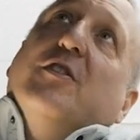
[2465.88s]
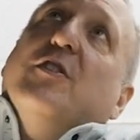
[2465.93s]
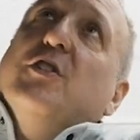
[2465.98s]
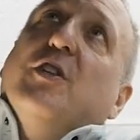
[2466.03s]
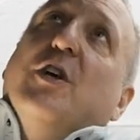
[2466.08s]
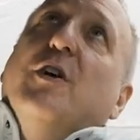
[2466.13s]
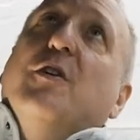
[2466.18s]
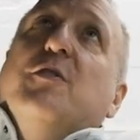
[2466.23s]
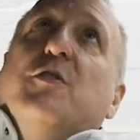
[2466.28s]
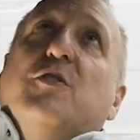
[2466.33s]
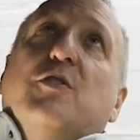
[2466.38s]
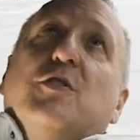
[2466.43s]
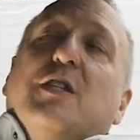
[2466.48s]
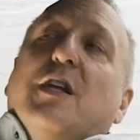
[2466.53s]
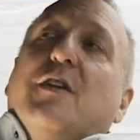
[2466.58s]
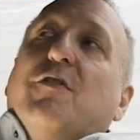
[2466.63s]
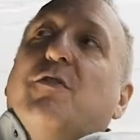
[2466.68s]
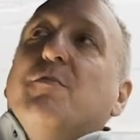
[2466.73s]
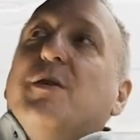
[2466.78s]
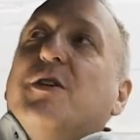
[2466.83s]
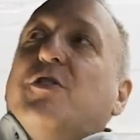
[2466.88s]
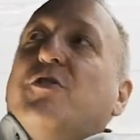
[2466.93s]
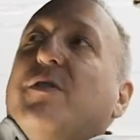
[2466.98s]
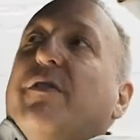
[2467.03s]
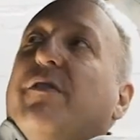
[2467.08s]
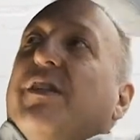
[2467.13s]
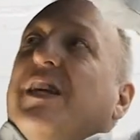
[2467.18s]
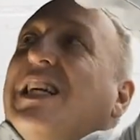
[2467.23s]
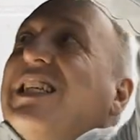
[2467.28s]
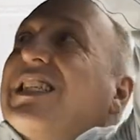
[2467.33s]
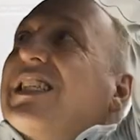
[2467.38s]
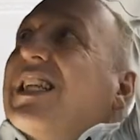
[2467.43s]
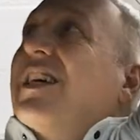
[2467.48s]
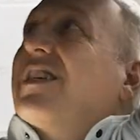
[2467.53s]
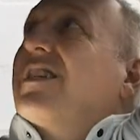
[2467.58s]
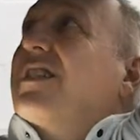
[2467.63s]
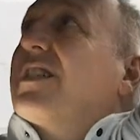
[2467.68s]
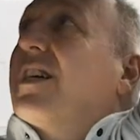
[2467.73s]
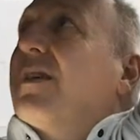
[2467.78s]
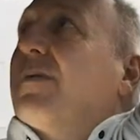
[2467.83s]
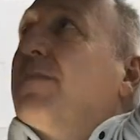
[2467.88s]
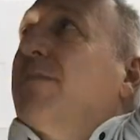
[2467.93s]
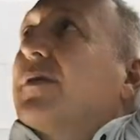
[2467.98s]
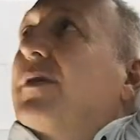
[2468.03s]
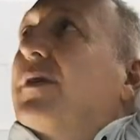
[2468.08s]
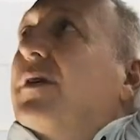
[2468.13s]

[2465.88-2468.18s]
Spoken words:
So you just have to make sure everything is lined up.